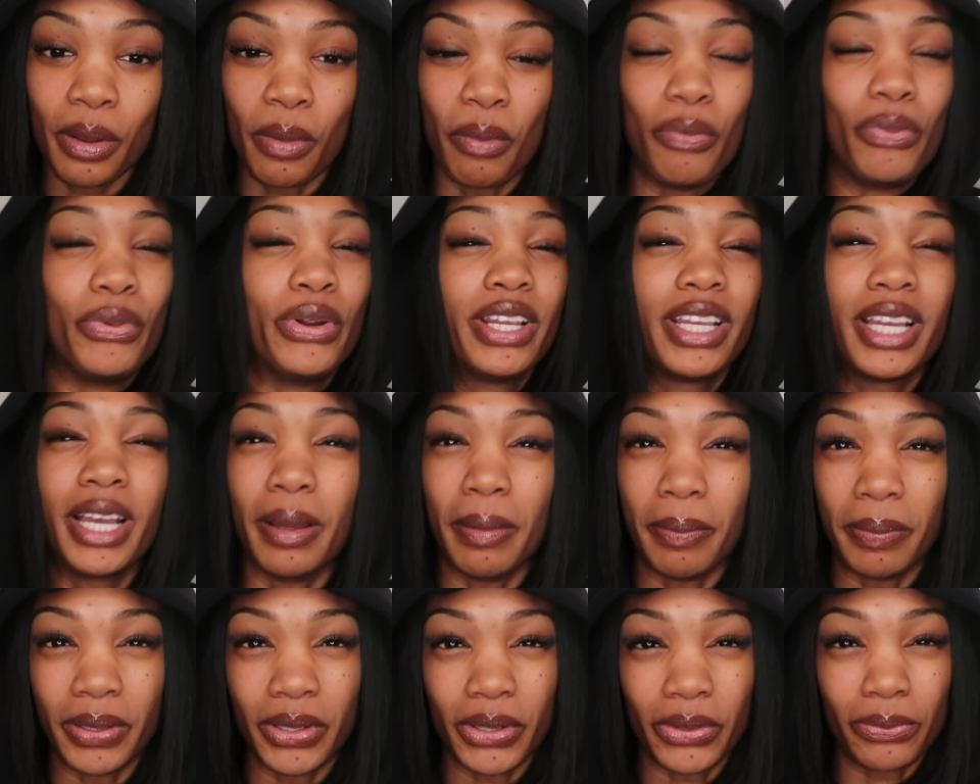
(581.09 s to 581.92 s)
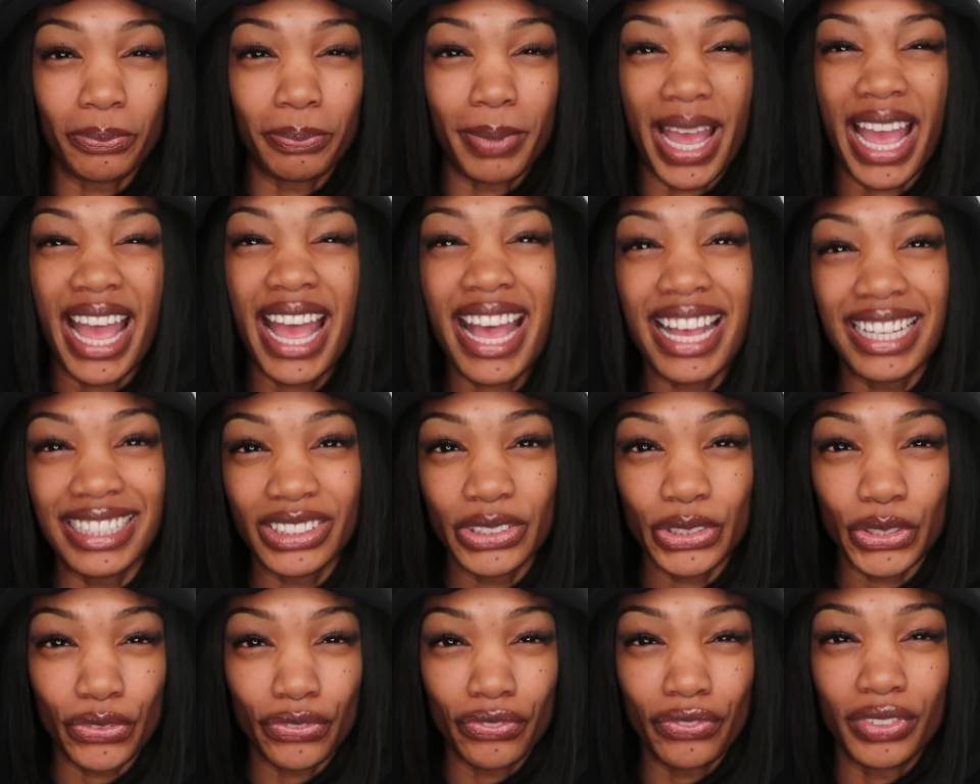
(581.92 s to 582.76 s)
bring up your past,
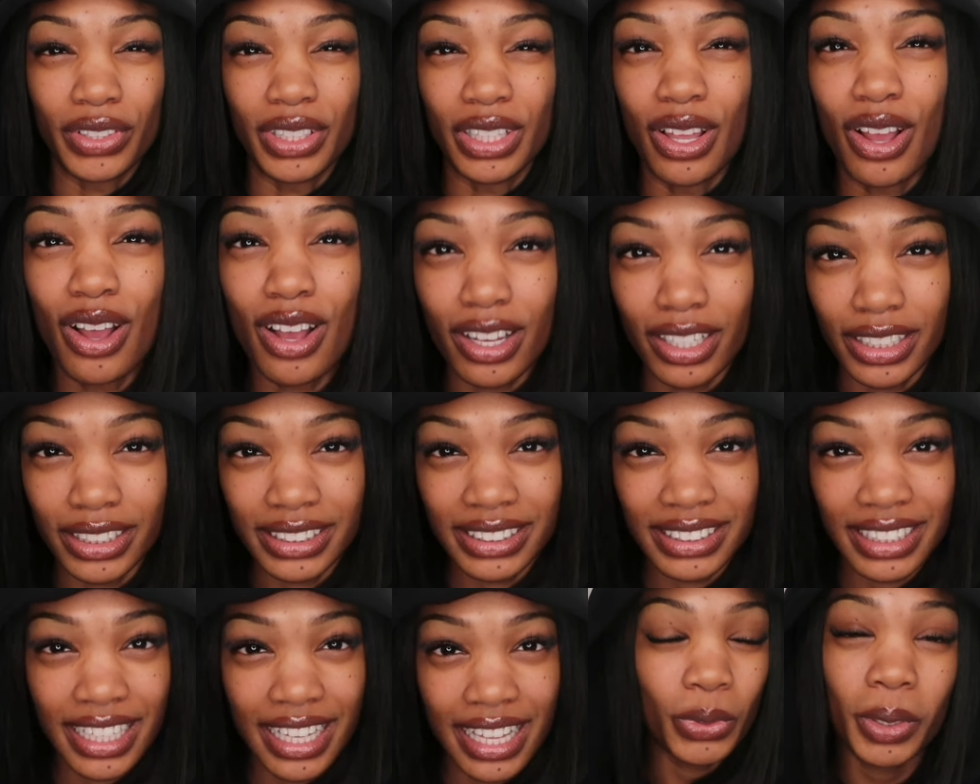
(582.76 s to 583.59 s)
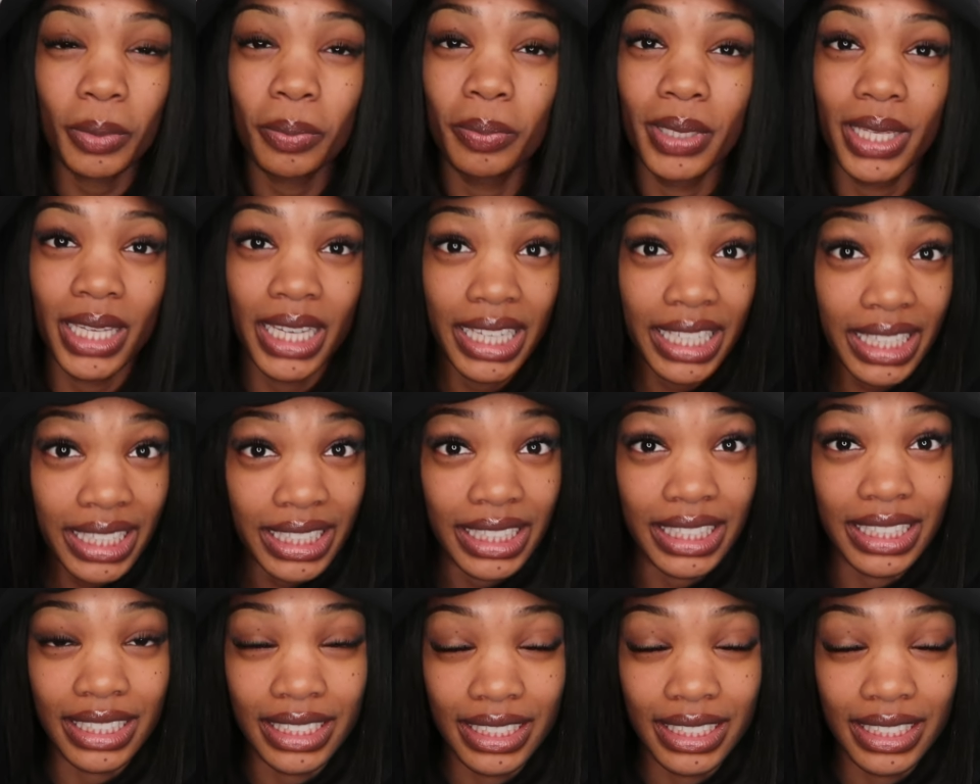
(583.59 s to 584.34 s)
your flaws. What a pity.